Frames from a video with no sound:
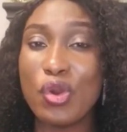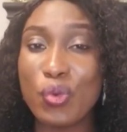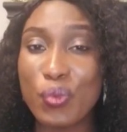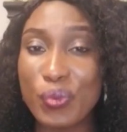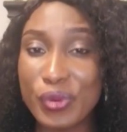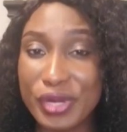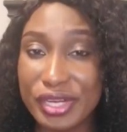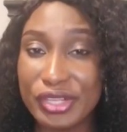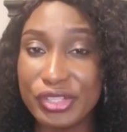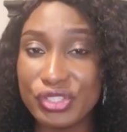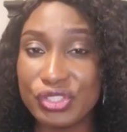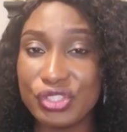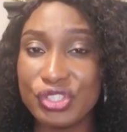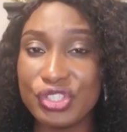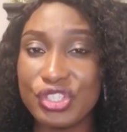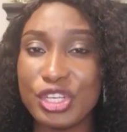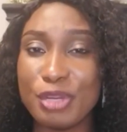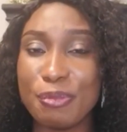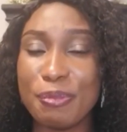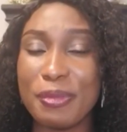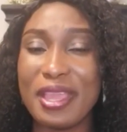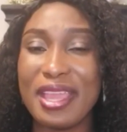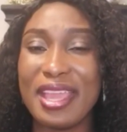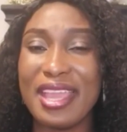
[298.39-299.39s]

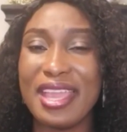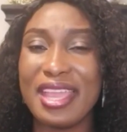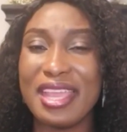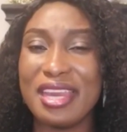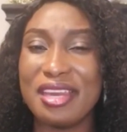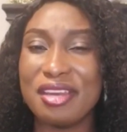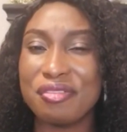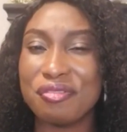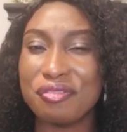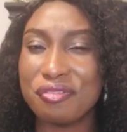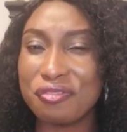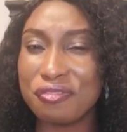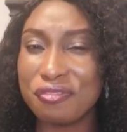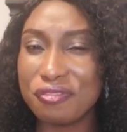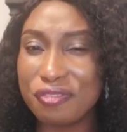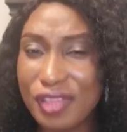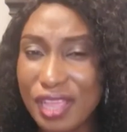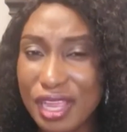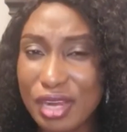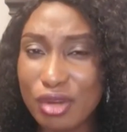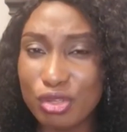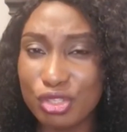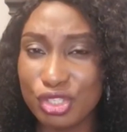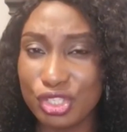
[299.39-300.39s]
relationship and
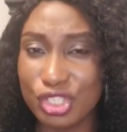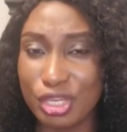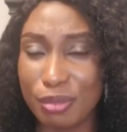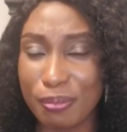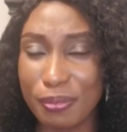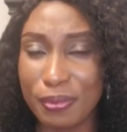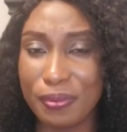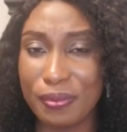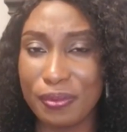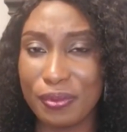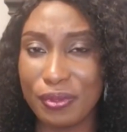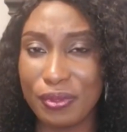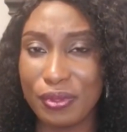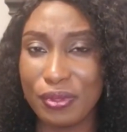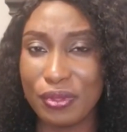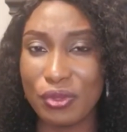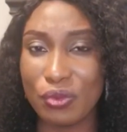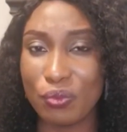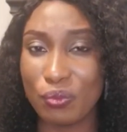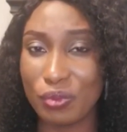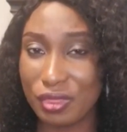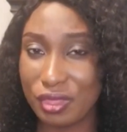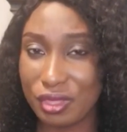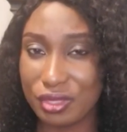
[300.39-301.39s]
fellowship
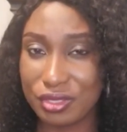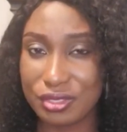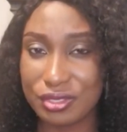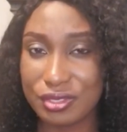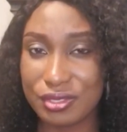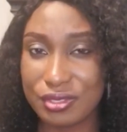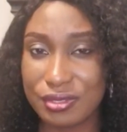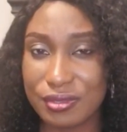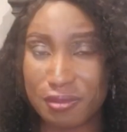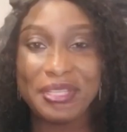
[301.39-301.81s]
with us.